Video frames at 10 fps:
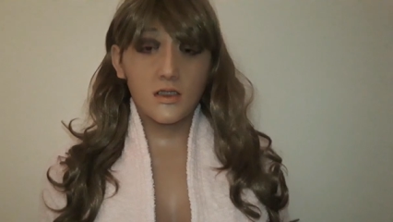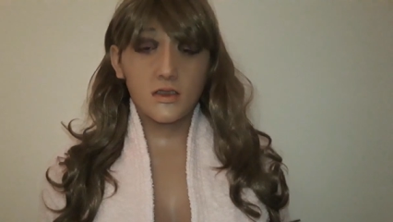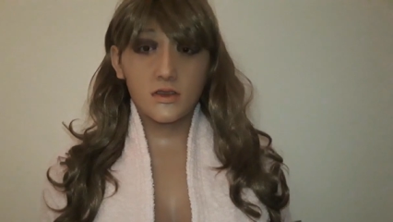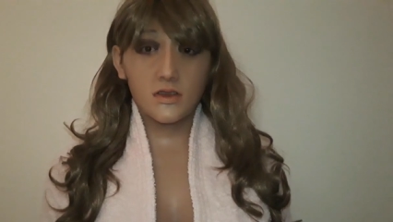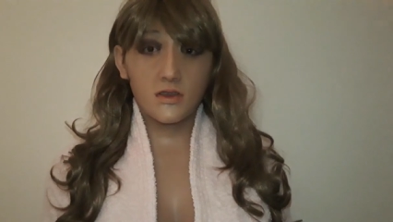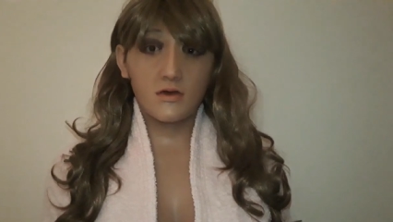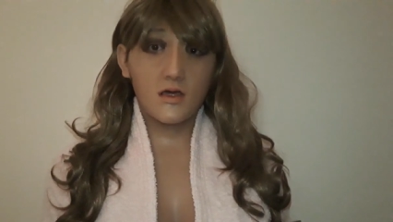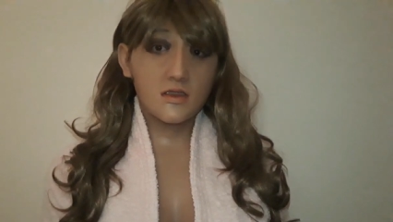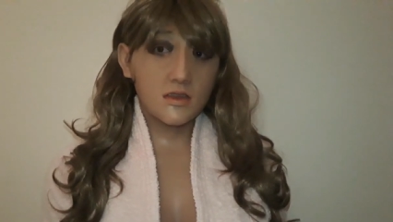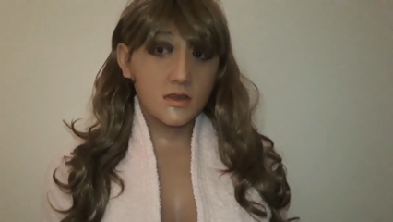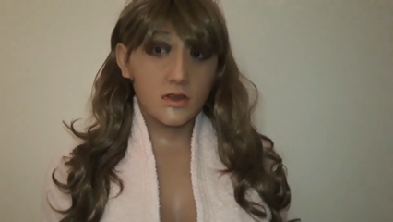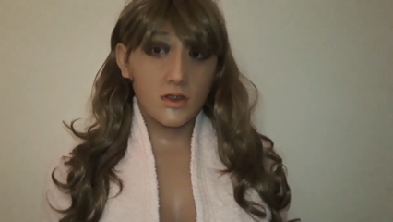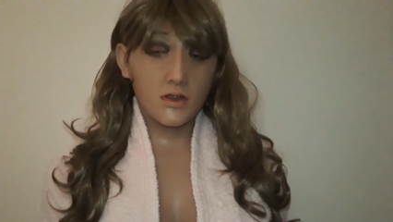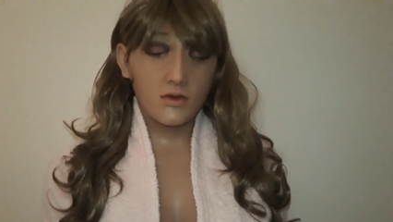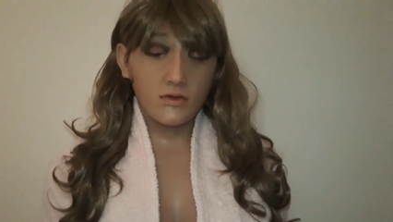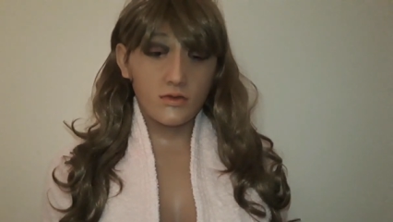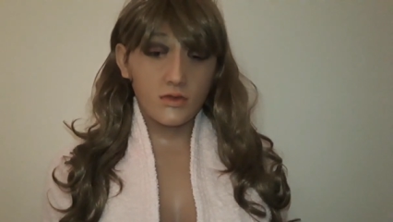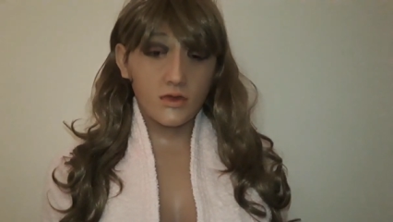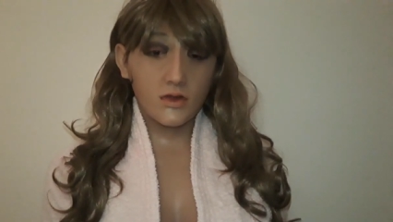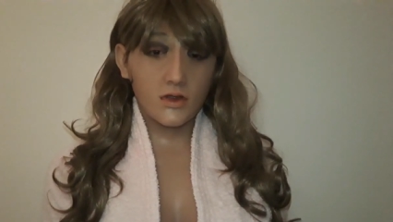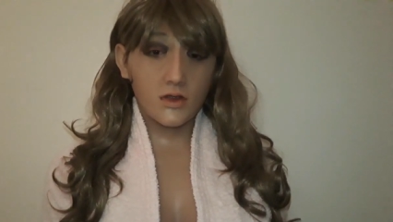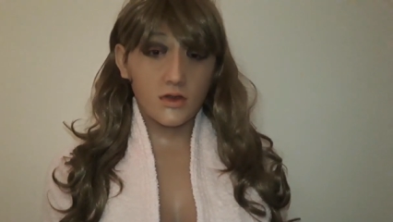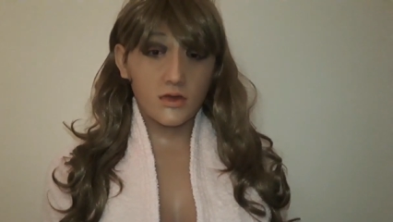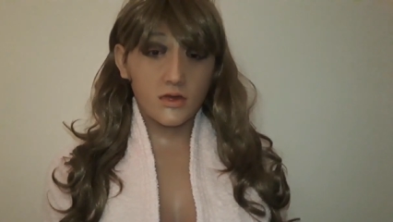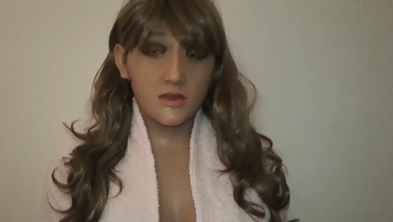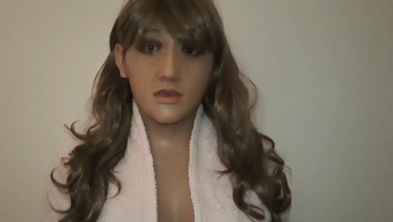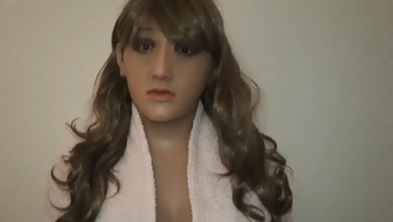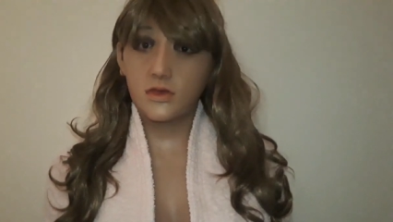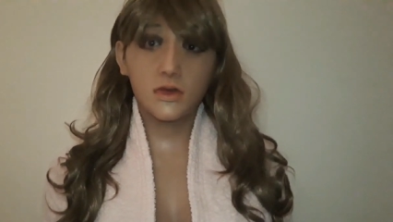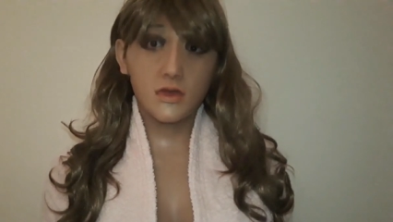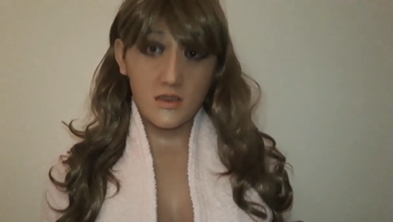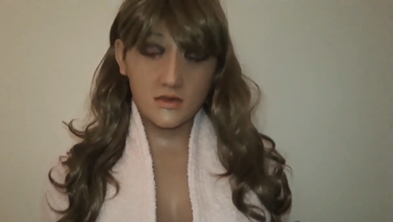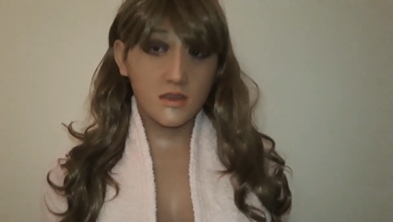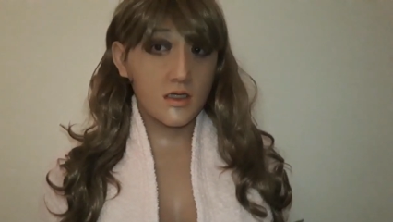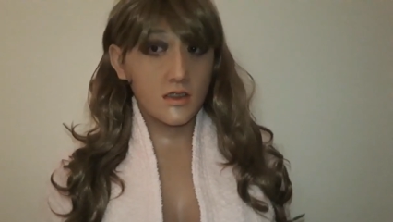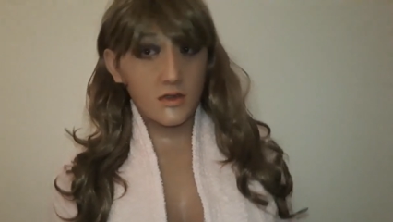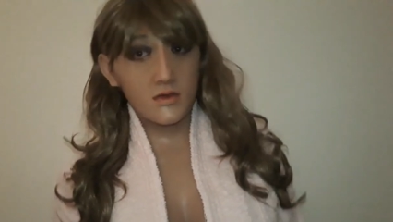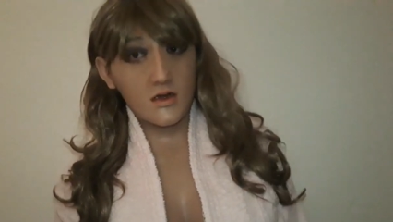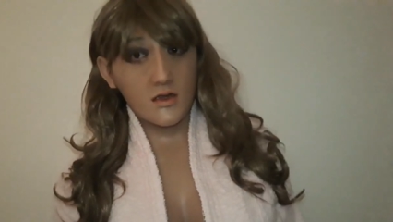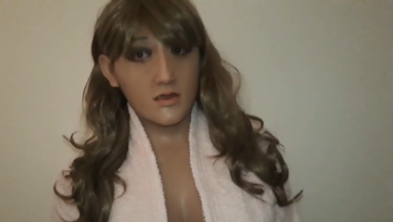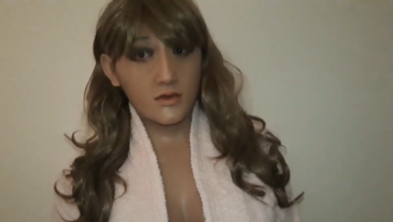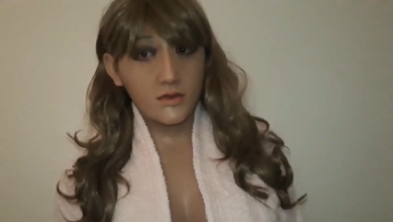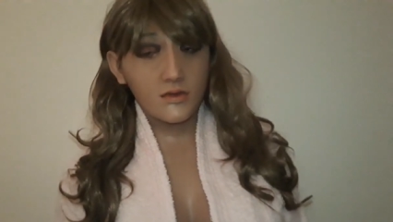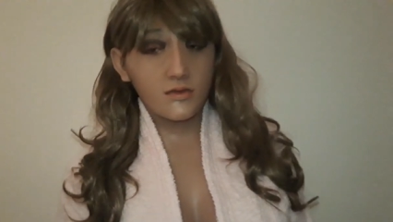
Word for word: So I didn't know, you know, some tricks that I know now.